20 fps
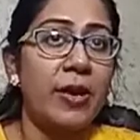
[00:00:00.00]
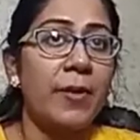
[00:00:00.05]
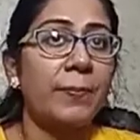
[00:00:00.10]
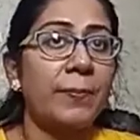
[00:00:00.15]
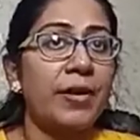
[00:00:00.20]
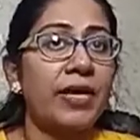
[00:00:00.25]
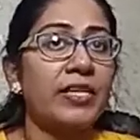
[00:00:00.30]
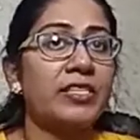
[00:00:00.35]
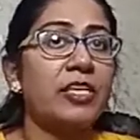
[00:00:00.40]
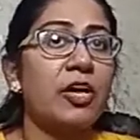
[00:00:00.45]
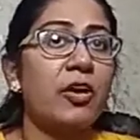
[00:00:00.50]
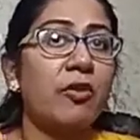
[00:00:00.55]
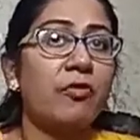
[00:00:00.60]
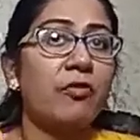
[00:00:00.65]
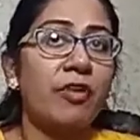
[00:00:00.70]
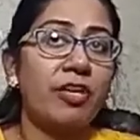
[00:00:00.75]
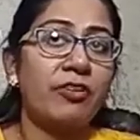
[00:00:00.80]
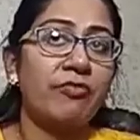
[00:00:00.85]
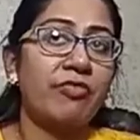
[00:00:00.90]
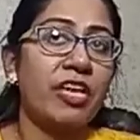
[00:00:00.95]
But
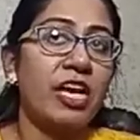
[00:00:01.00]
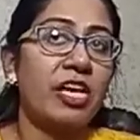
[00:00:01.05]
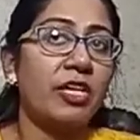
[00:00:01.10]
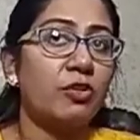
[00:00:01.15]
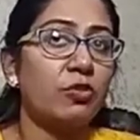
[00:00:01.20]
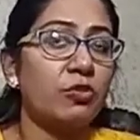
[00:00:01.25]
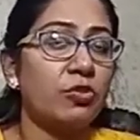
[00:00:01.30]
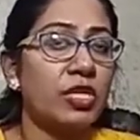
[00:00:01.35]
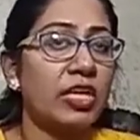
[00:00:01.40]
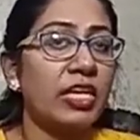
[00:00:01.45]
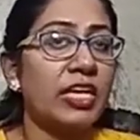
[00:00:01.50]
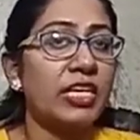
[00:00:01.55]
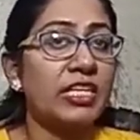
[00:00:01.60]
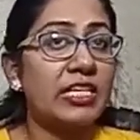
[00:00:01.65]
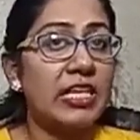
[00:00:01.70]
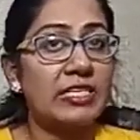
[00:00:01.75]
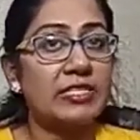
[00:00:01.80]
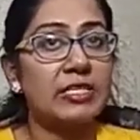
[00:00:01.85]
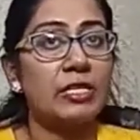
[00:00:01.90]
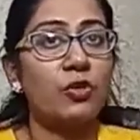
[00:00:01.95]
when we are using it
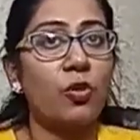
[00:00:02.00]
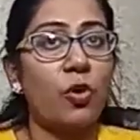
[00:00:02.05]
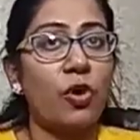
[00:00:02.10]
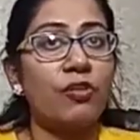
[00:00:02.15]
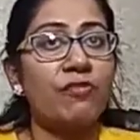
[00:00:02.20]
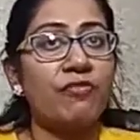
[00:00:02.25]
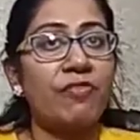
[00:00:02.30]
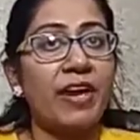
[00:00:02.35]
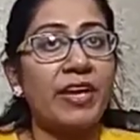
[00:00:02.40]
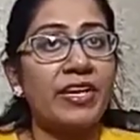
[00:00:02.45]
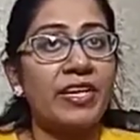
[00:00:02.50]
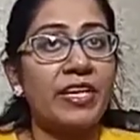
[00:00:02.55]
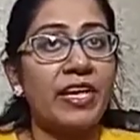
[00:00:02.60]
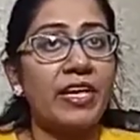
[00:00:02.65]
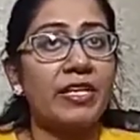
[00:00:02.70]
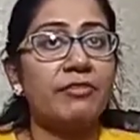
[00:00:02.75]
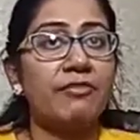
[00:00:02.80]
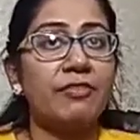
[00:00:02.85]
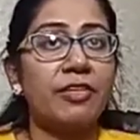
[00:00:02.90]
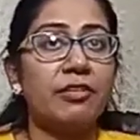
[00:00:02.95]
as a
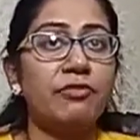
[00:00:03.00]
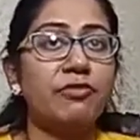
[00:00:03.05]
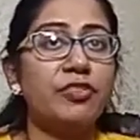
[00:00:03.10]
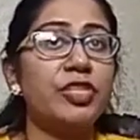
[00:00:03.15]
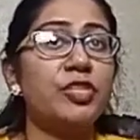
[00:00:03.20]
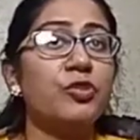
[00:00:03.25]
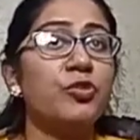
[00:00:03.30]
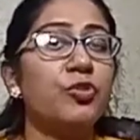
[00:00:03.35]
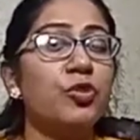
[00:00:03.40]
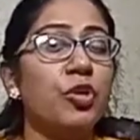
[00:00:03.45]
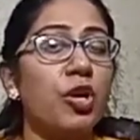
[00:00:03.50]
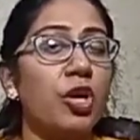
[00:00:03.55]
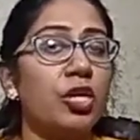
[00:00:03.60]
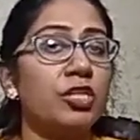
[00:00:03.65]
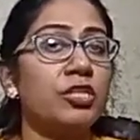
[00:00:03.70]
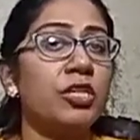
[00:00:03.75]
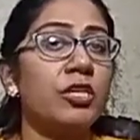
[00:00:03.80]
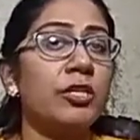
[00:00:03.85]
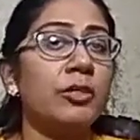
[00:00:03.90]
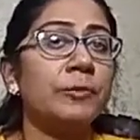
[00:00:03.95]
non-finite verb, we do not,